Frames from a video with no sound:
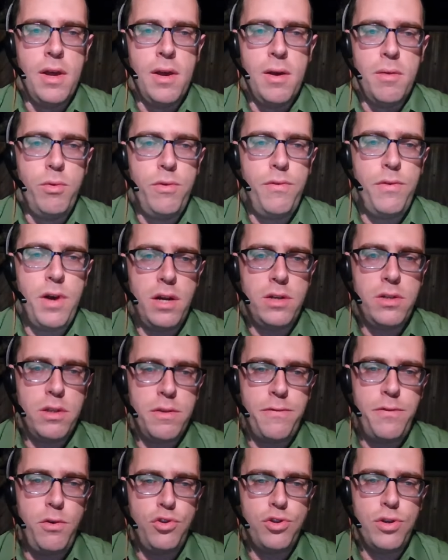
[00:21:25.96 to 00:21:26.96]
Moving on to the
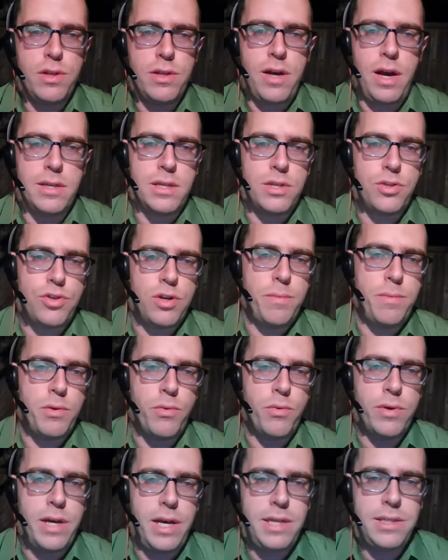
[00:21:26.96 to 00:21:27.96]
future of the Gaza Strip, there
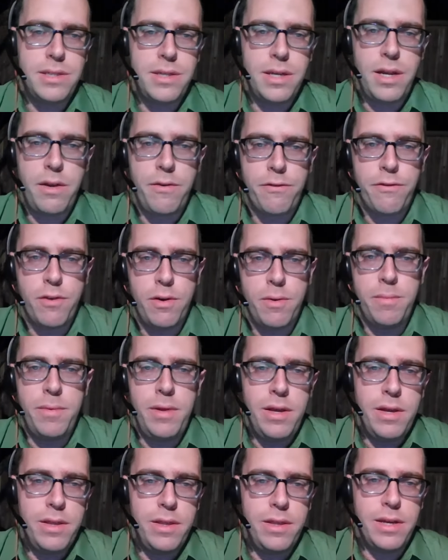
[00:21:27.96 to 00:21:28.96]
were leaks today from
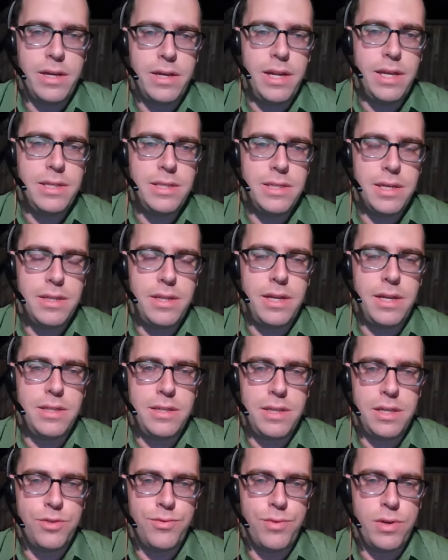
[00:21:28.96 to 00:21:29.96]
the Knesset, that is
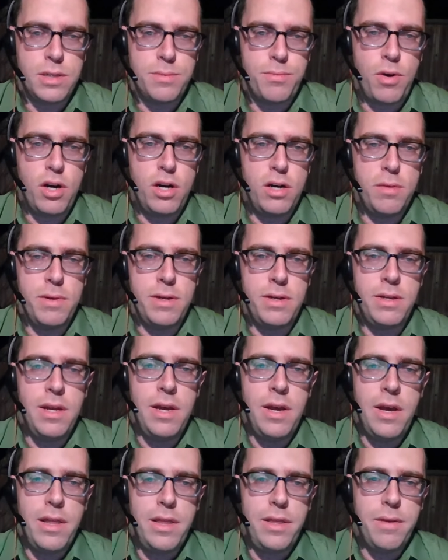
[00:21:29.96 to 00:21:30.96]
Israel's parliament,
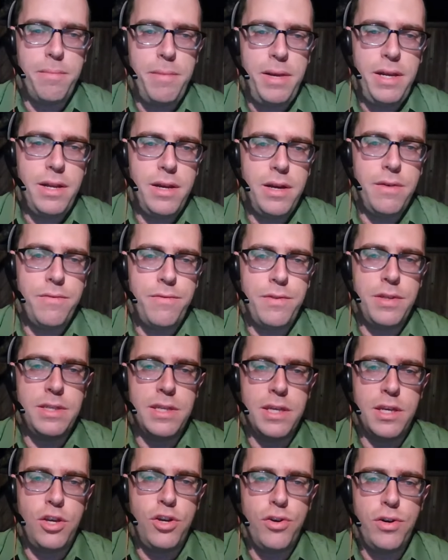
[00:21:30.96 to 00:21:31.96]
the meeting of the
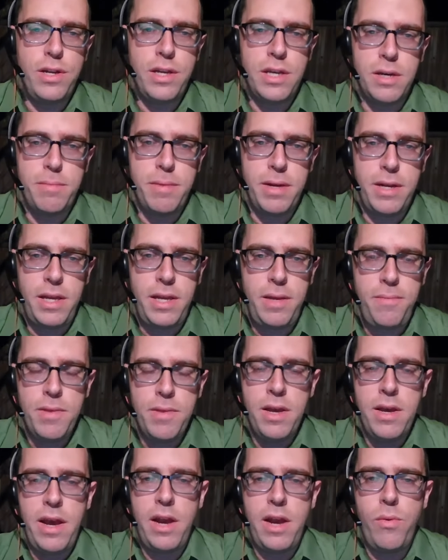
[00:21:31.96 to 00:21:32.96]
Security Committee,
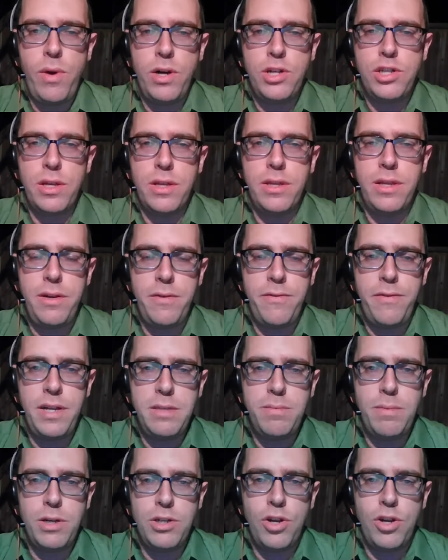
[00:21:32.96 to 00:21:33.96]
in which the Defense
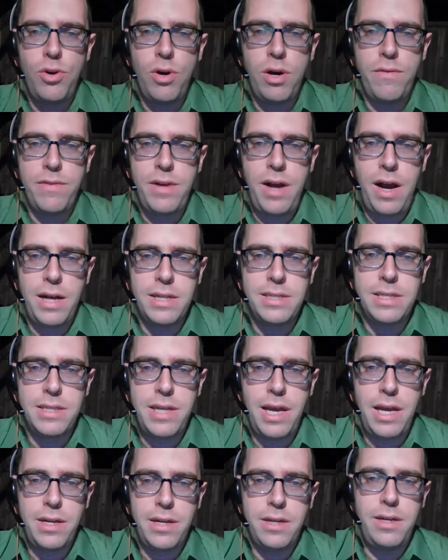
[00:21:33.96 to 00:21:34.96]
Minister Yoav Gallant
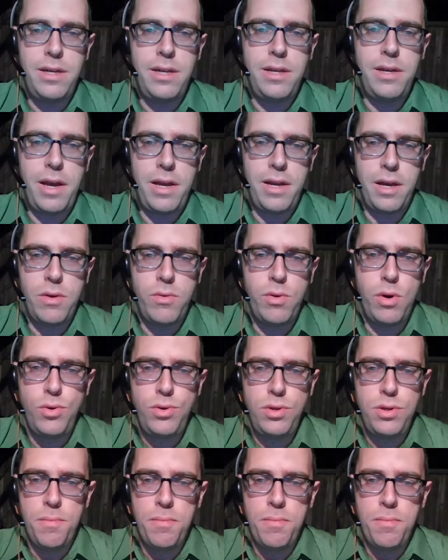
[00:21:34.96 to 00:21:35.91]
stated, and I quote,